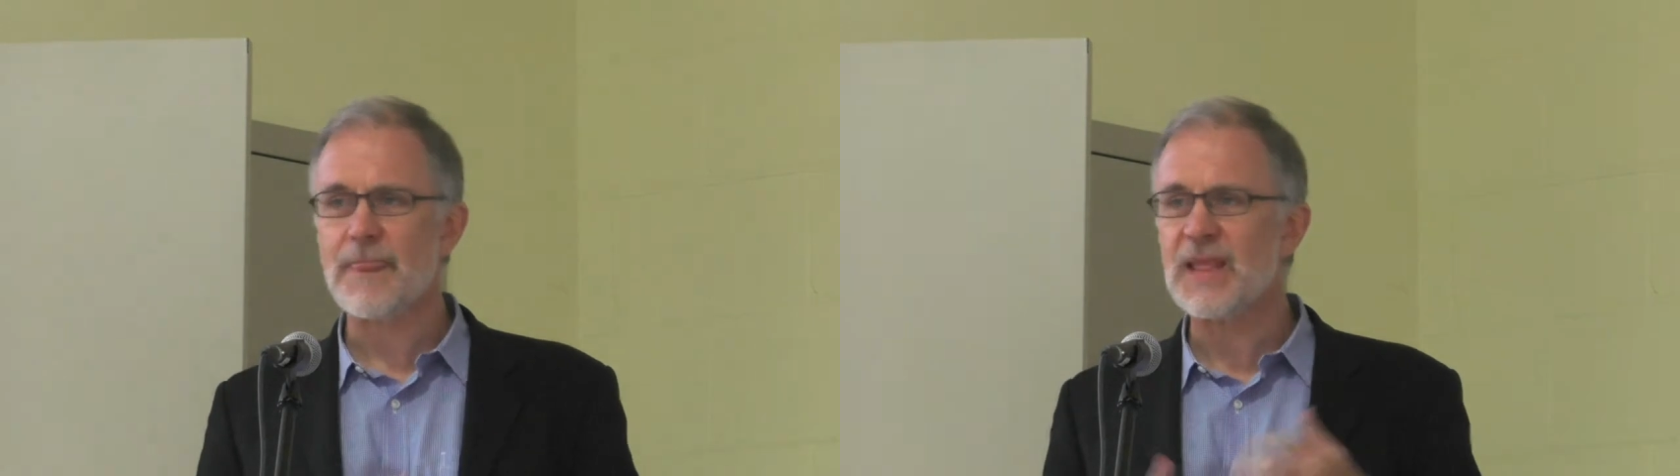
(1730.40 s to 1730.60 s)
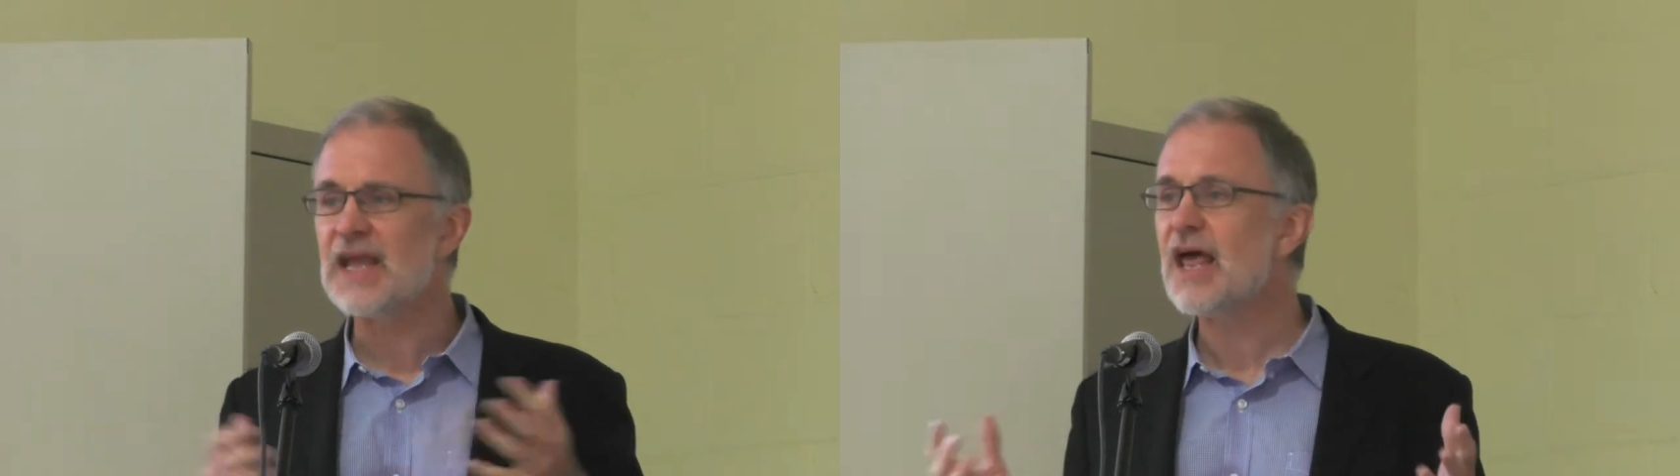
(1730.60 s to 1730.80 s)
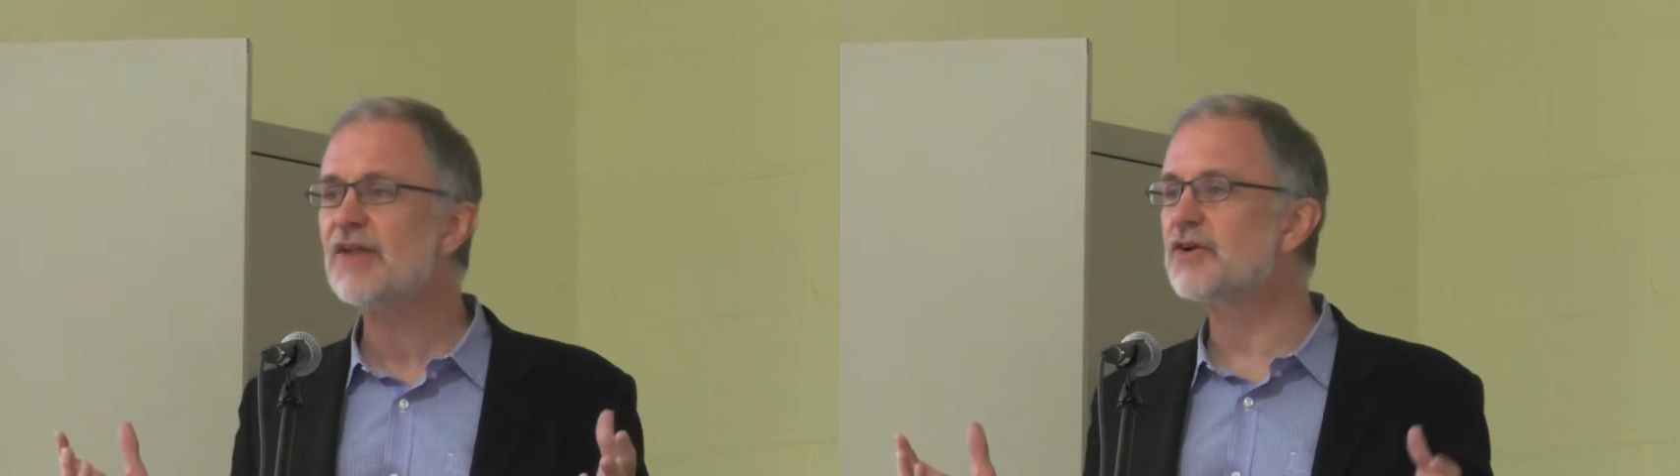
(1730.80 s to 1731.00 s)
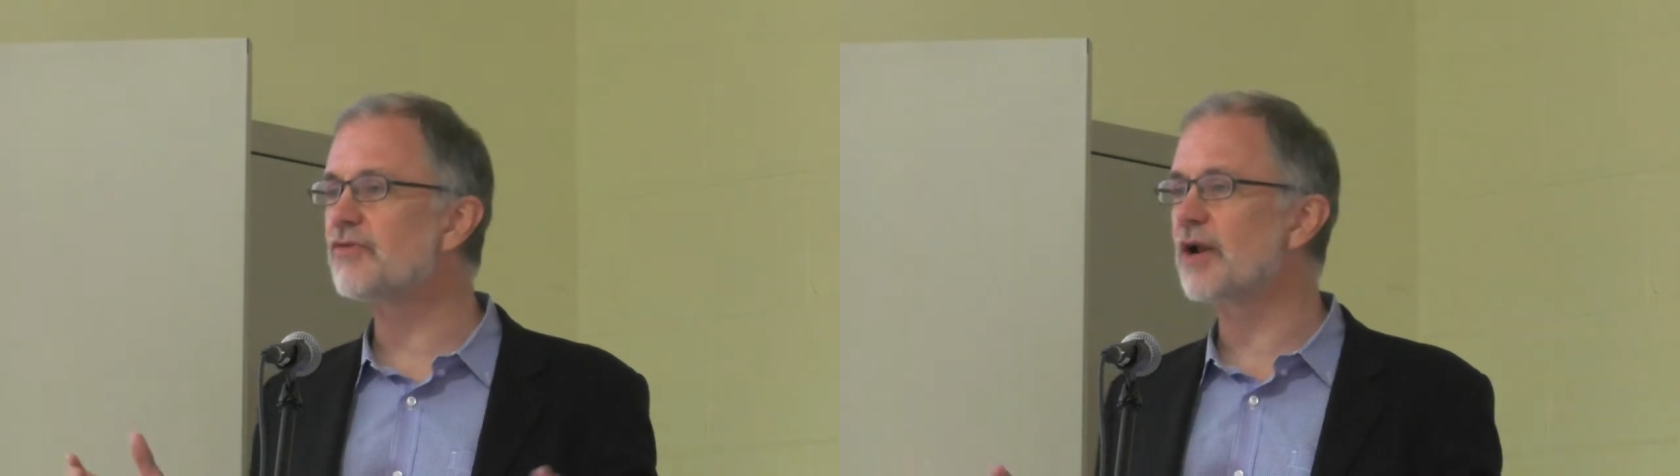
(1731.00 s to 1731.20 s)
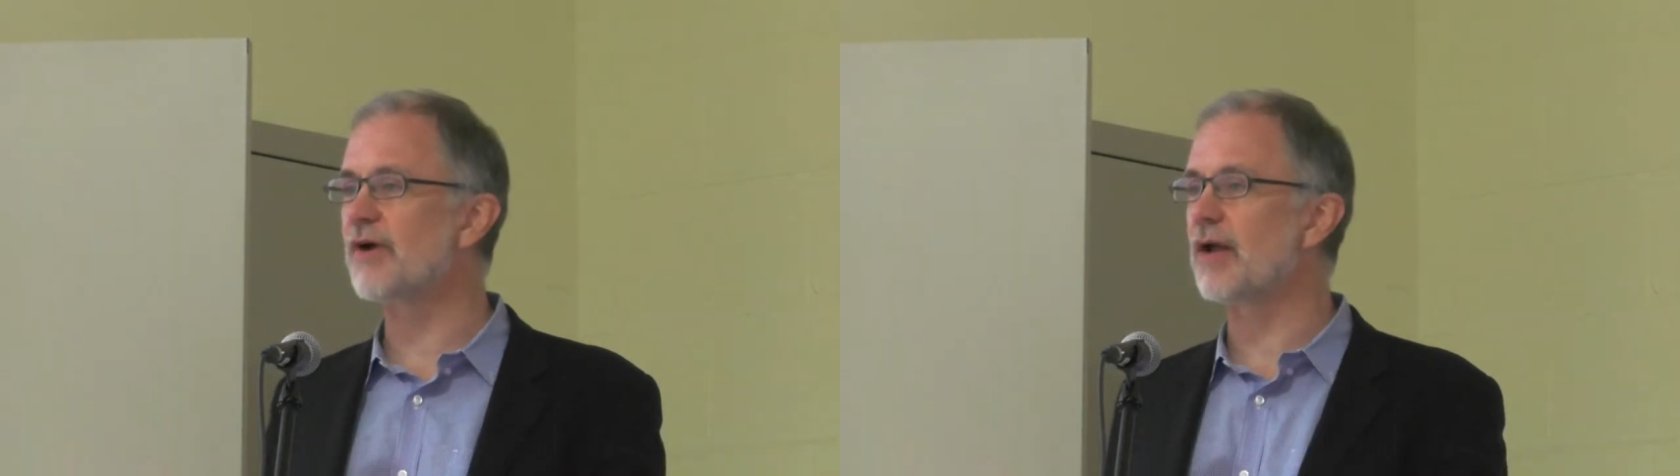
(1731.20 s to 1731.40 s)
He likes to
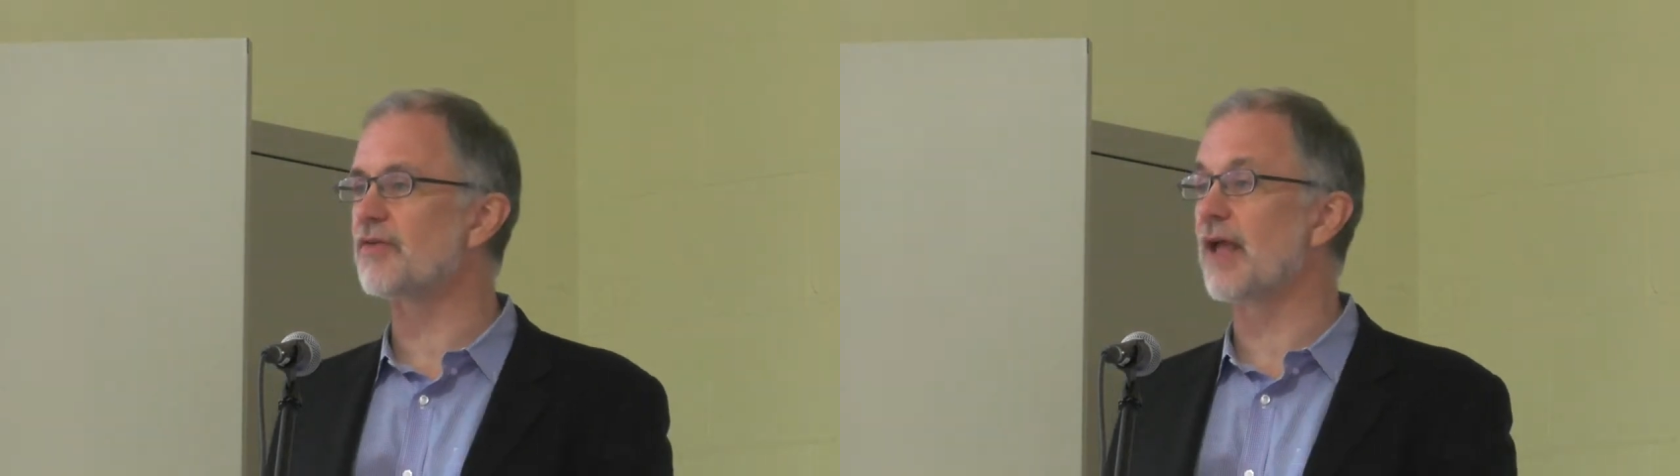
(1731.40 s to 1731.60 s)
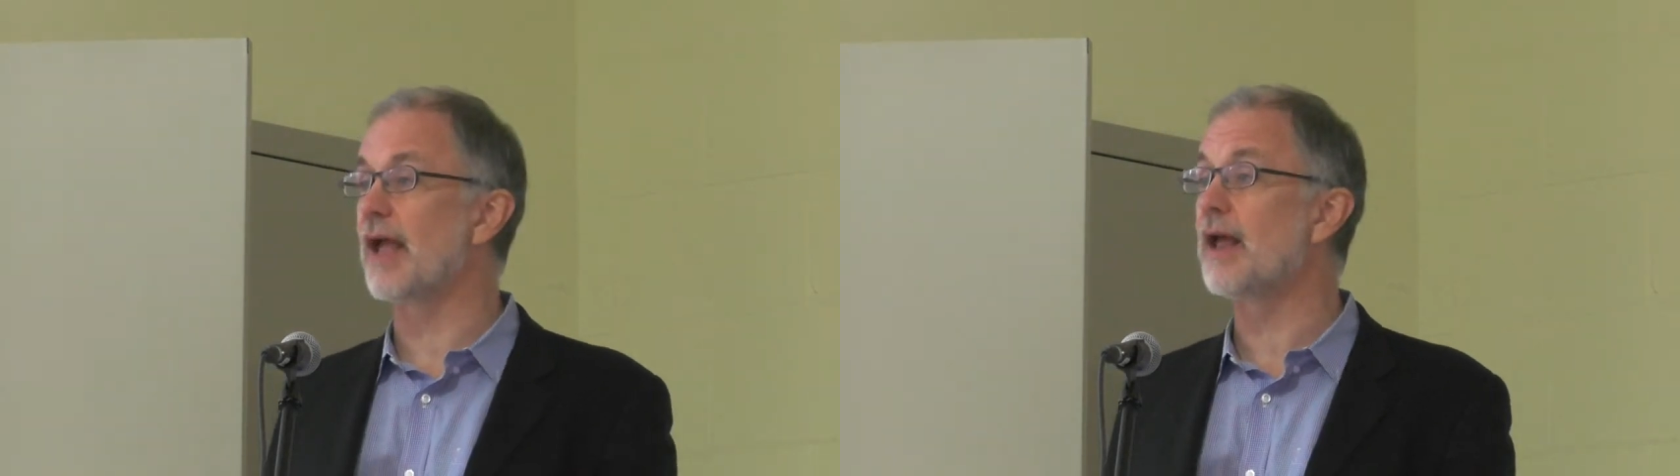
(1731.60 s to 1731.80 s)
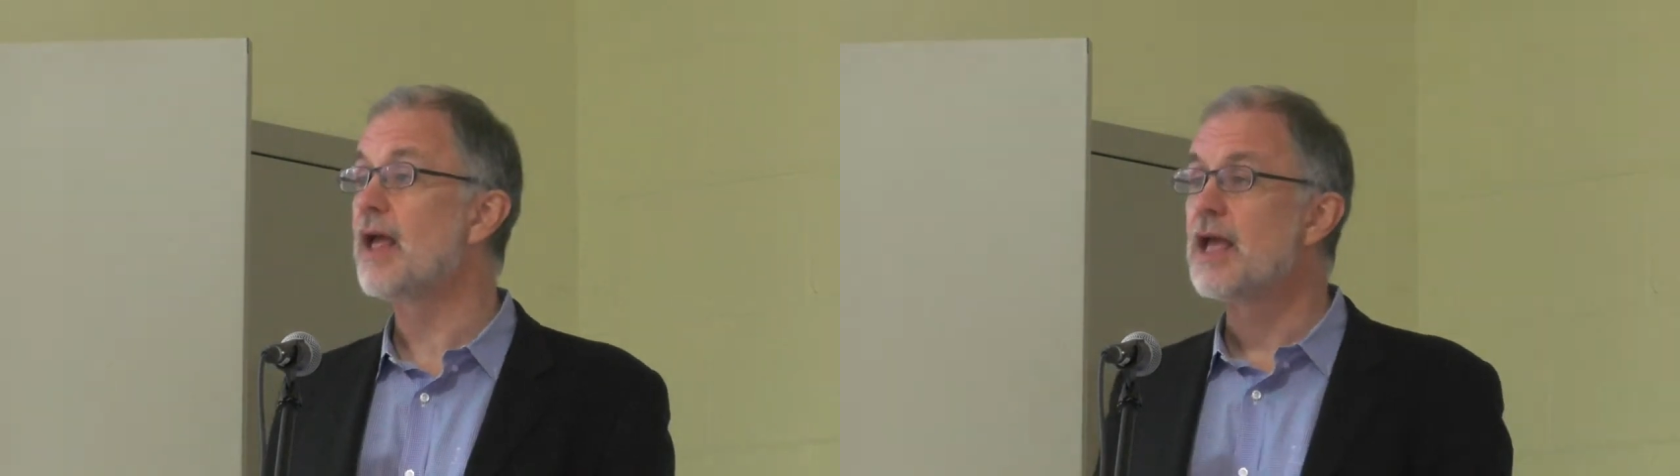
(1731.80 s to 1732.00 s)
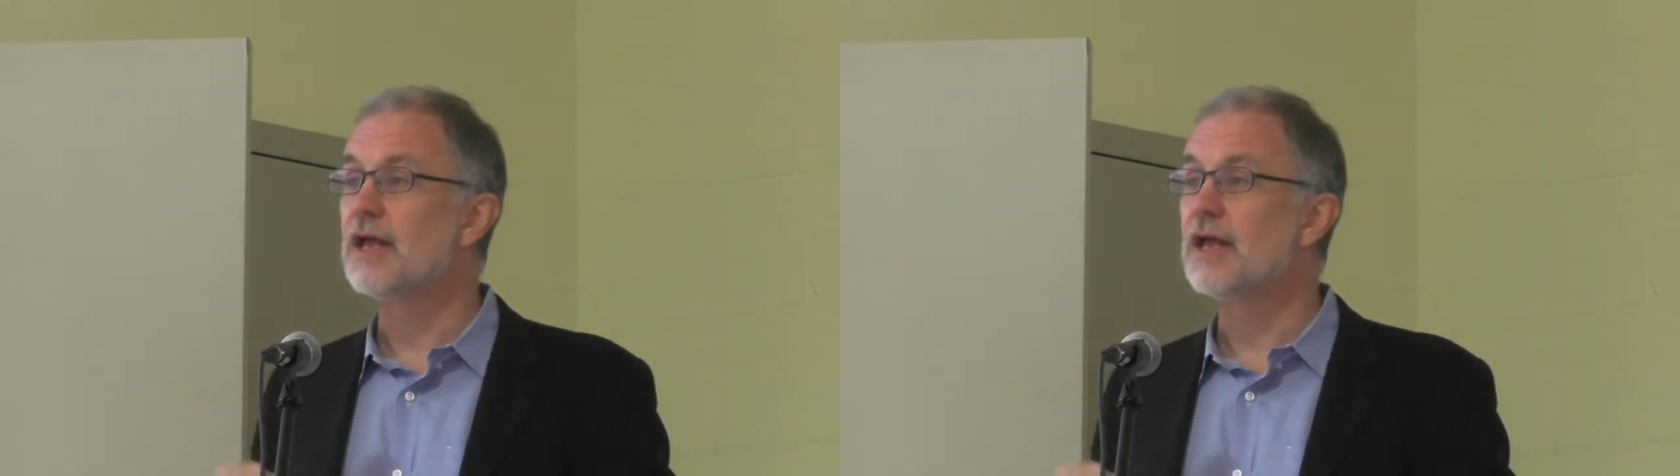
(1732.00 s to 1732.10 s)
run around saying,